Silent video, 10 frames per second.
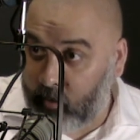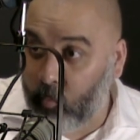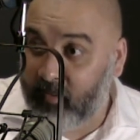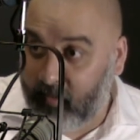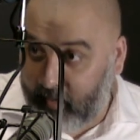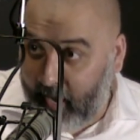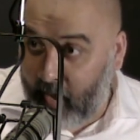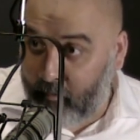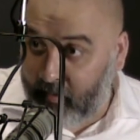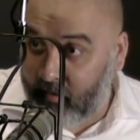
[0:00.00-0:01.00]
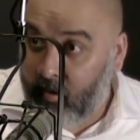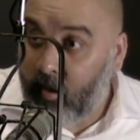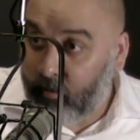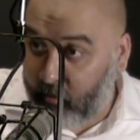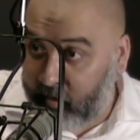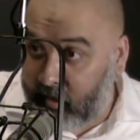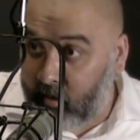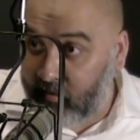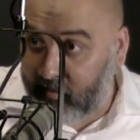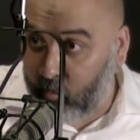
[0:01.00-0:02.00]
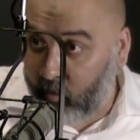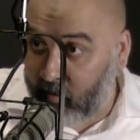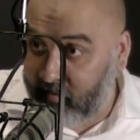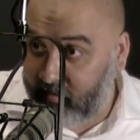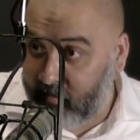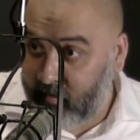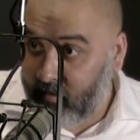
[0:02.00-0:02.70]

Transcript: what's going to happen? They're going to go somewhere else.